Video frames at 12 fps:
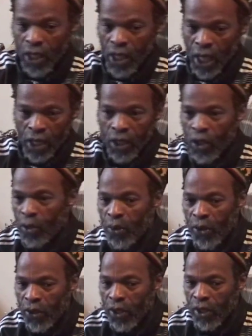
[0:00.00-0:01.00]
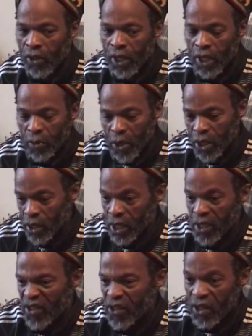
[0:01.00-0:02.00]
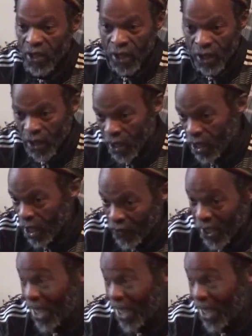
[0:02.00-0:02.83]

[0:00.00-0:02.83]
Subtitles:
on the computer now you can sit there, have a